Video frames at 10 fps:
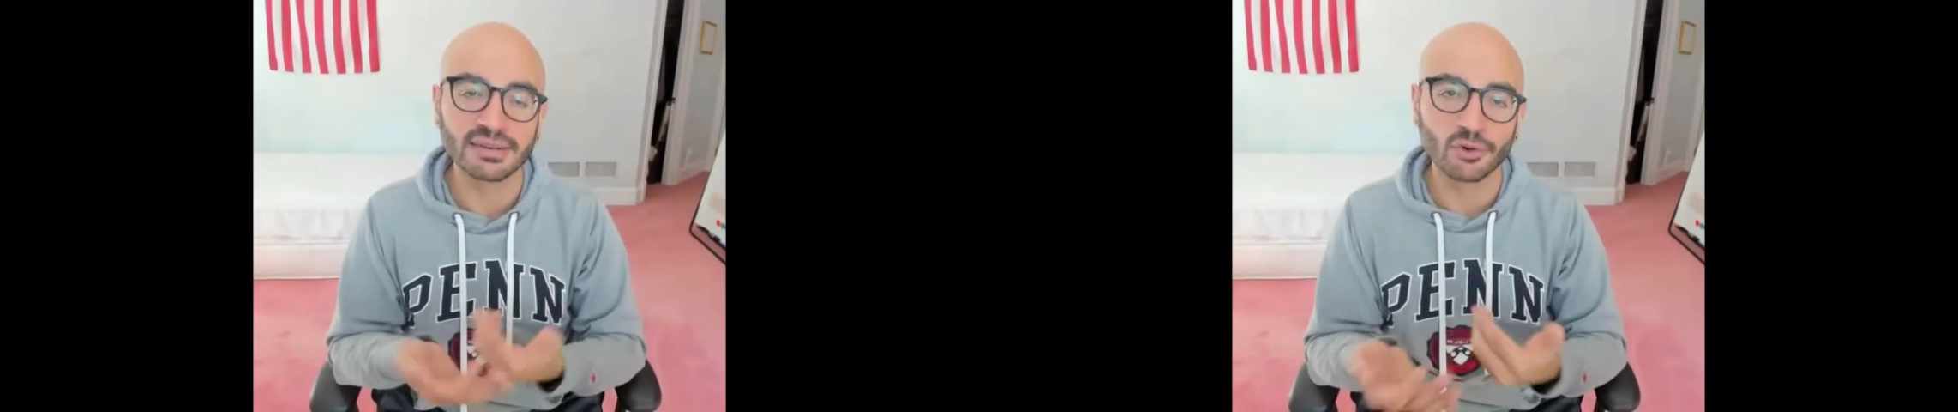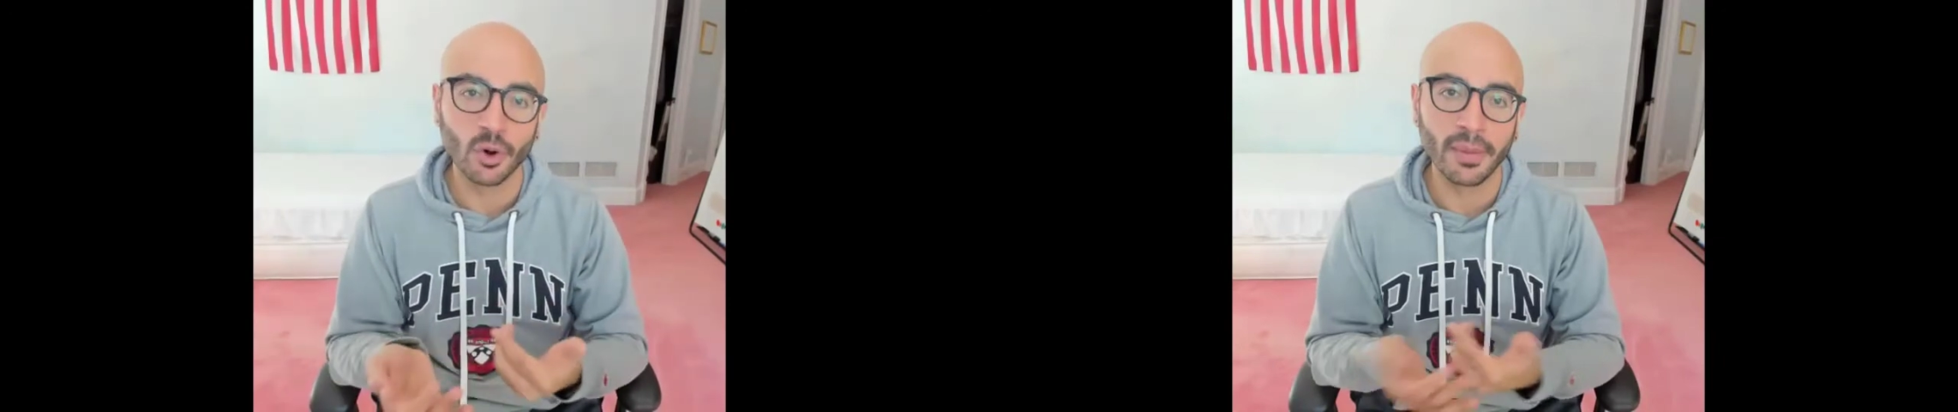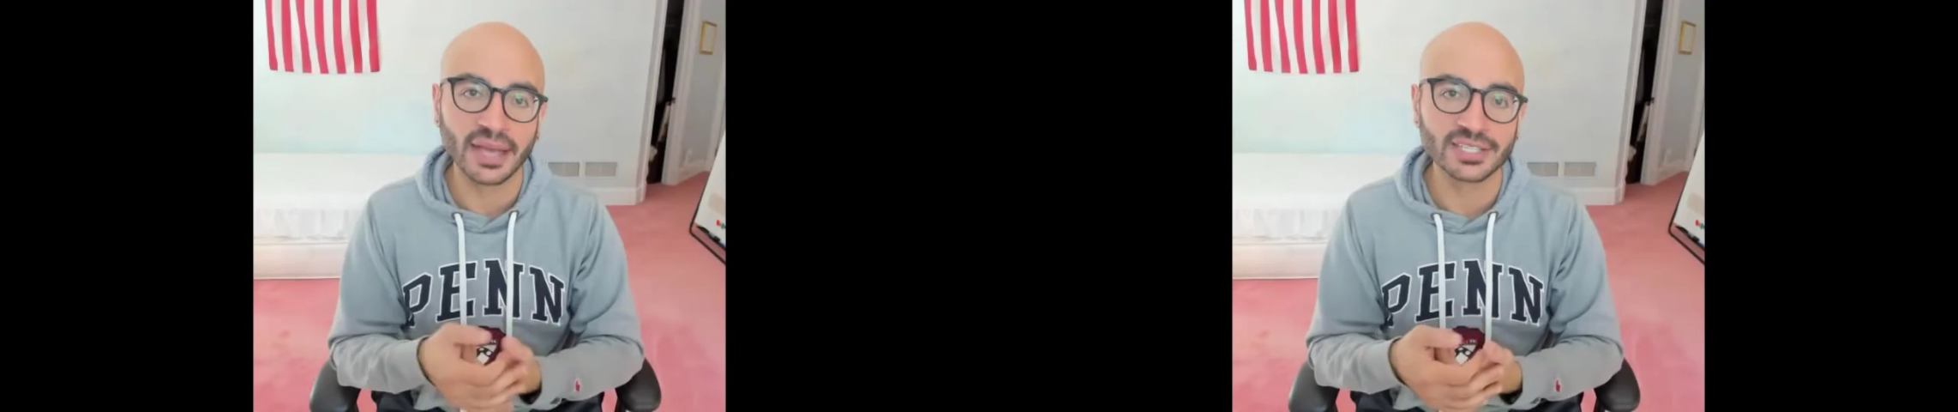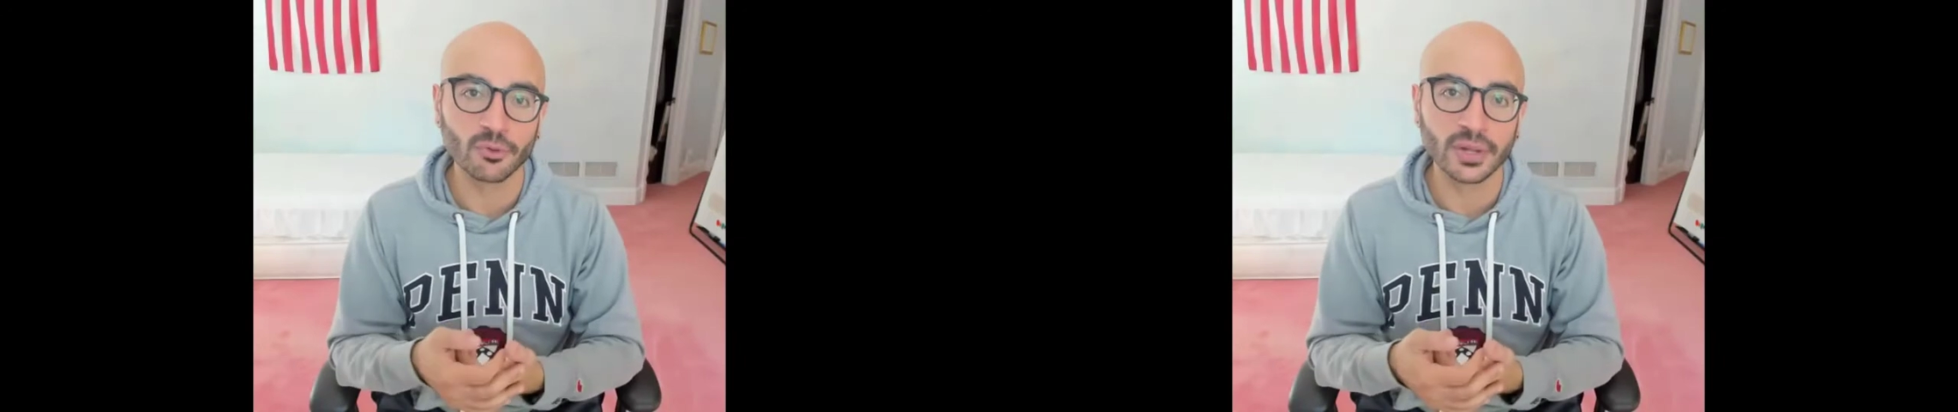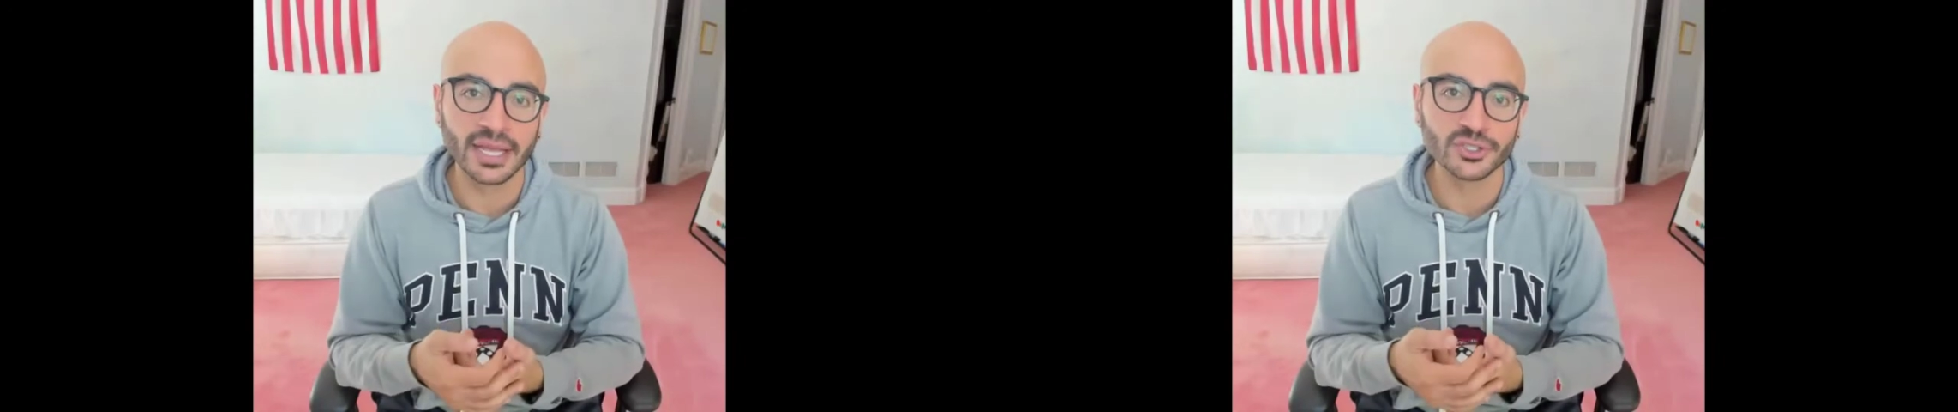of a romantic
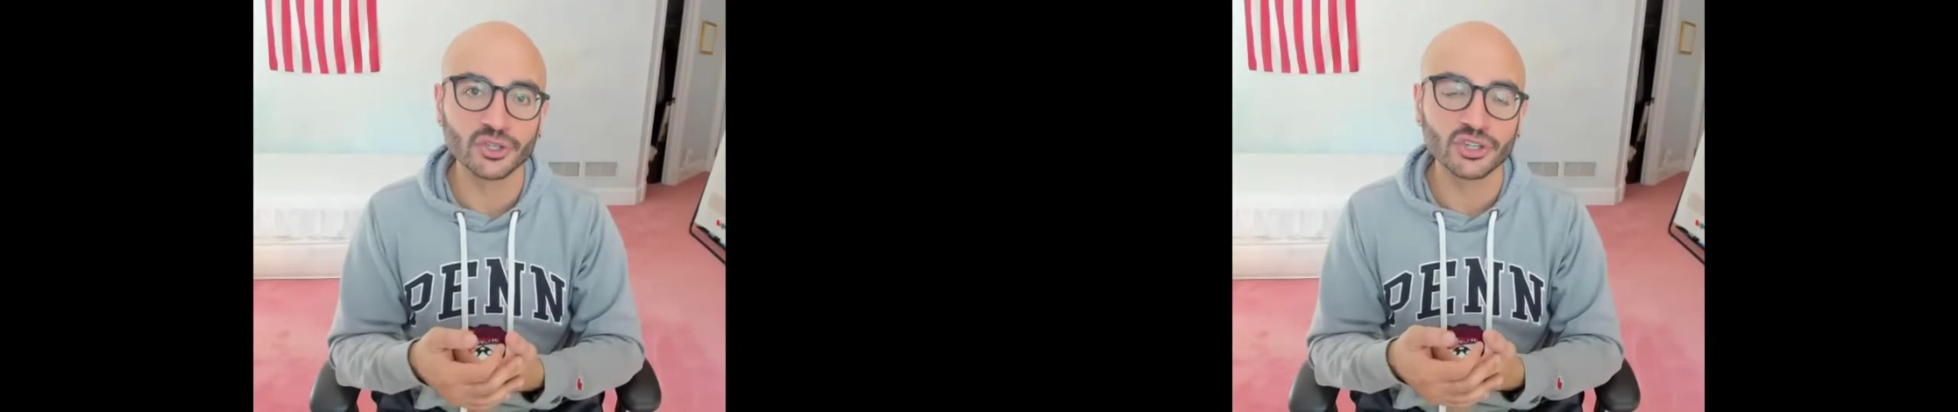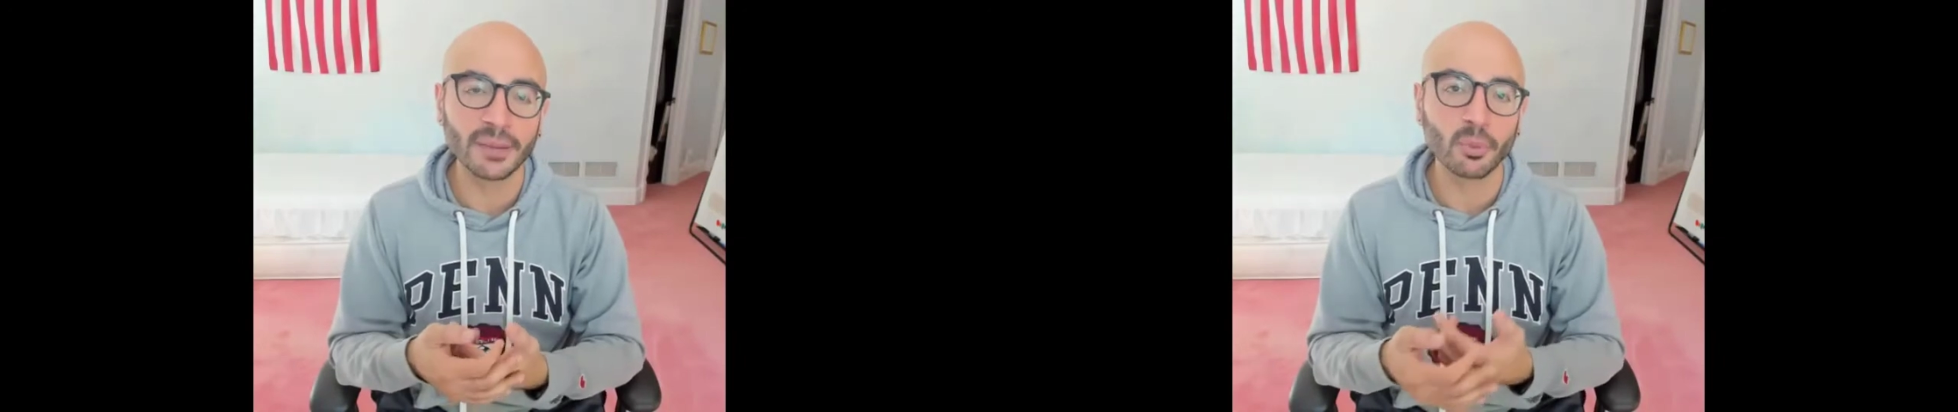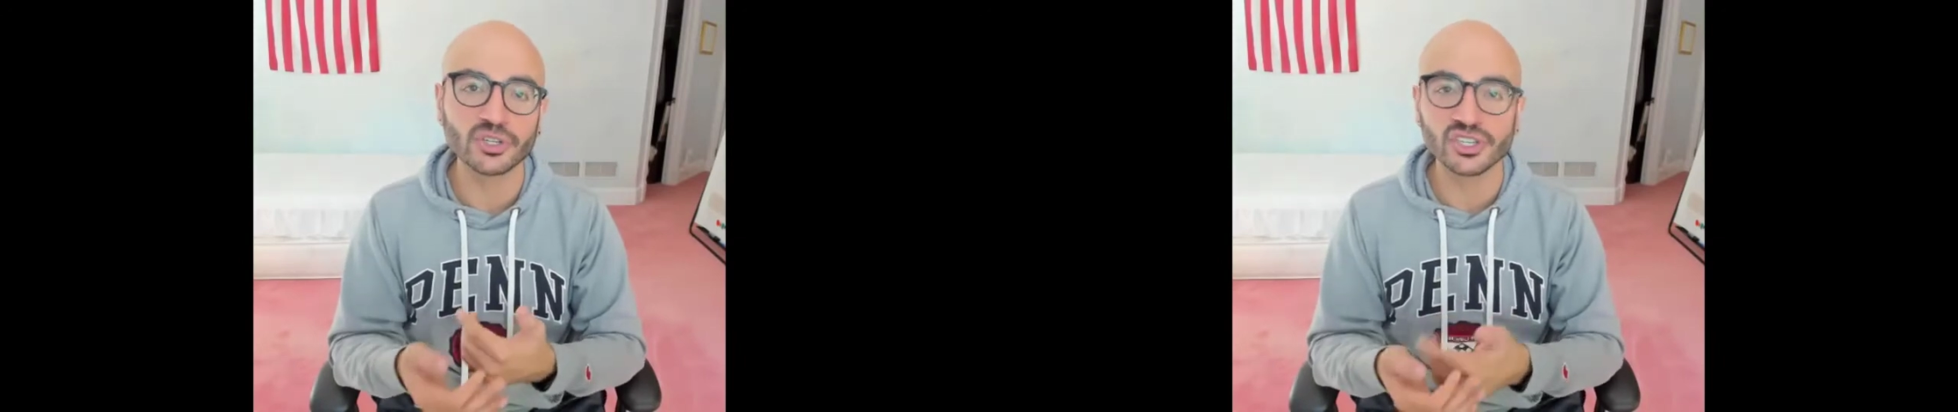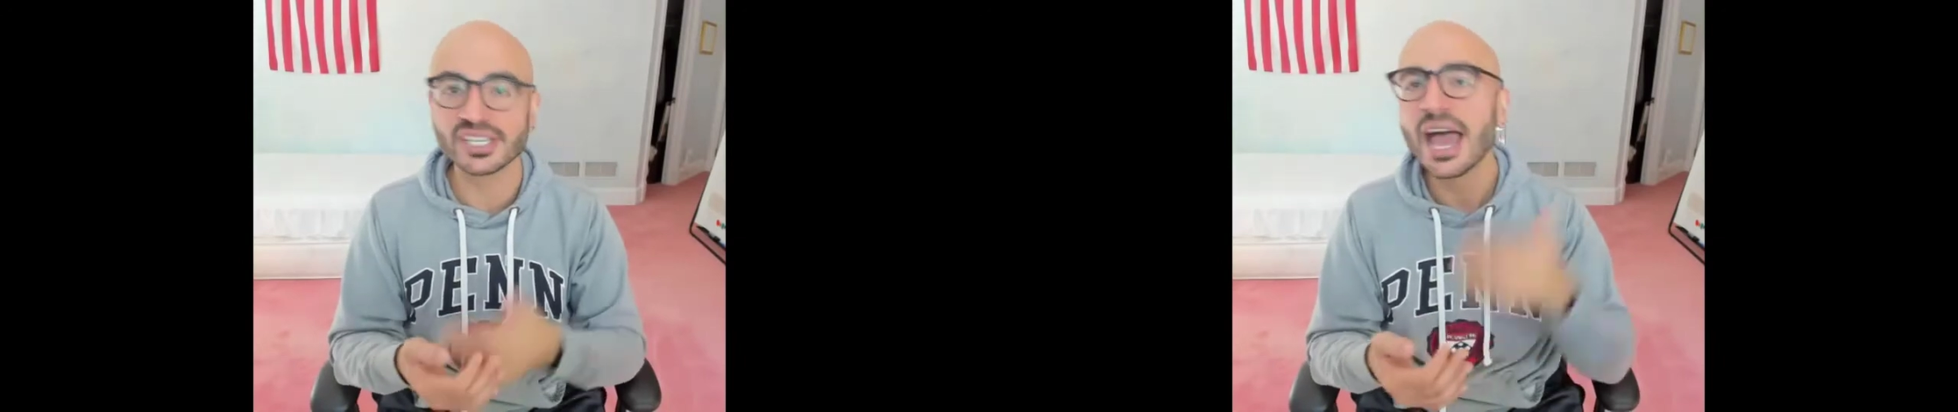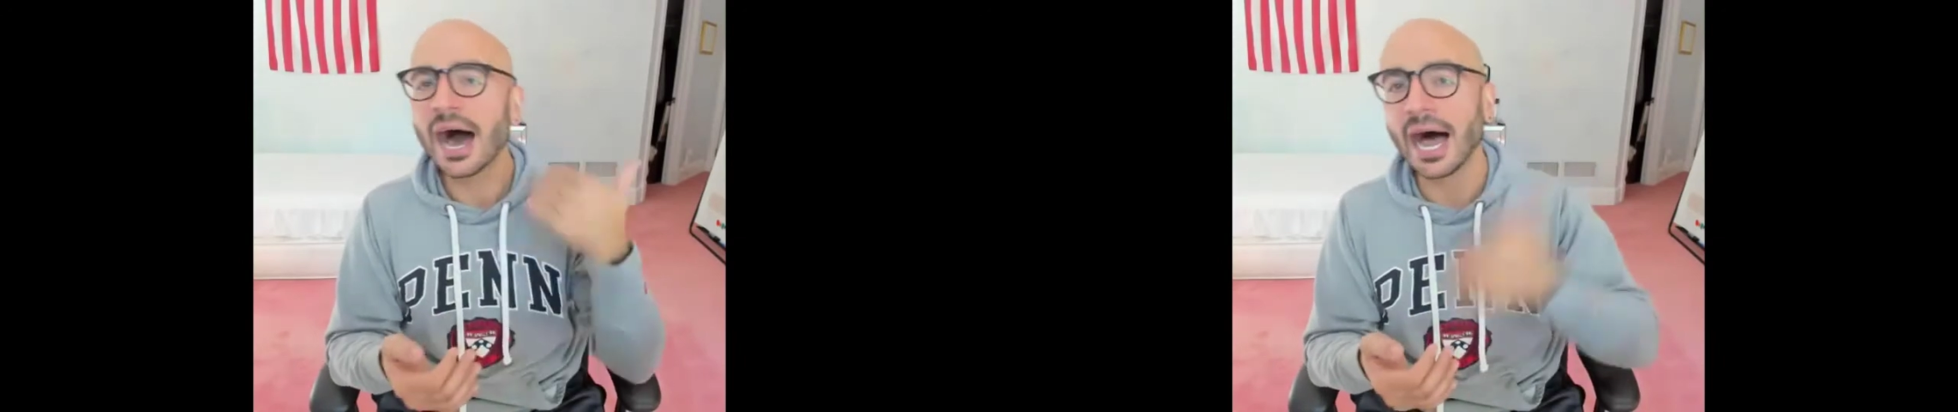relationship, which is,